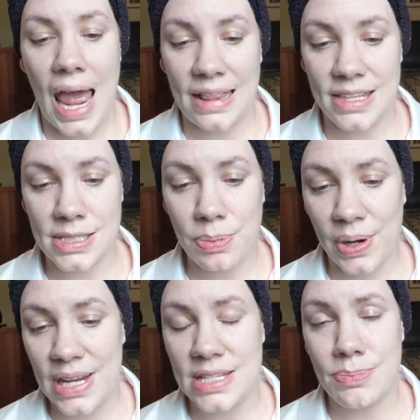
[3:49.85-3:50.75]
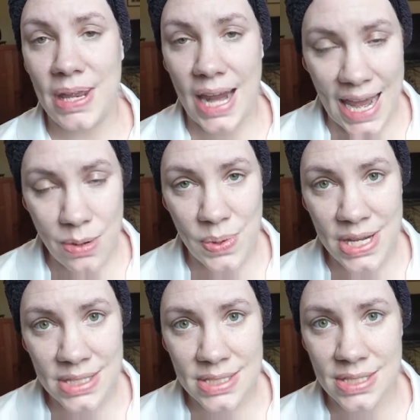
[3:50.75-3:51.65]
At this point, it's been 8
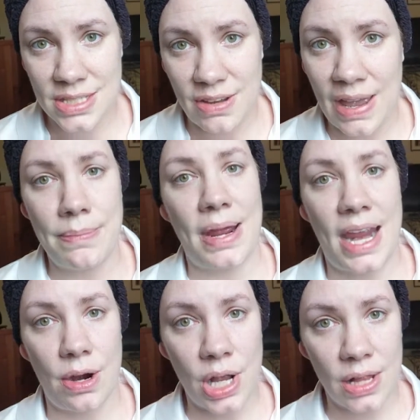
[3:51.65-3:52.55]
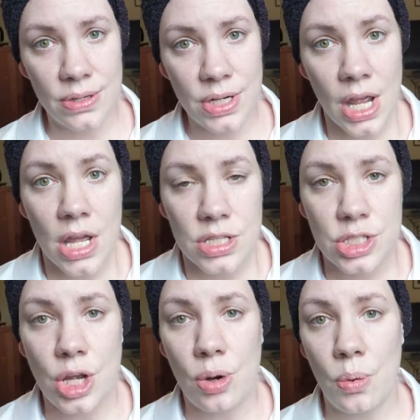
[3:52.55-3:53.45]
weeks since I've had my hair colored,
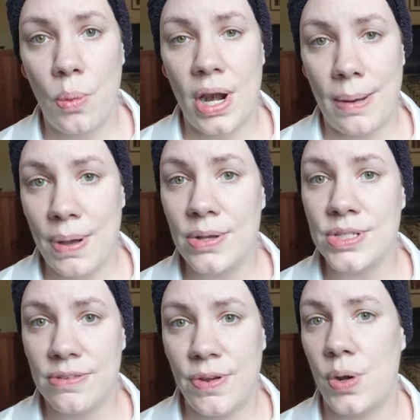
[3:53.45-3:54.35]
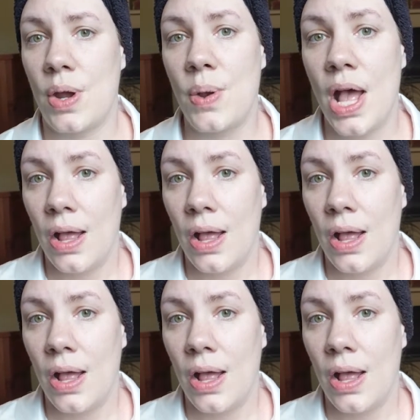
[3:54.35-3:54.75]
so when I post a photo,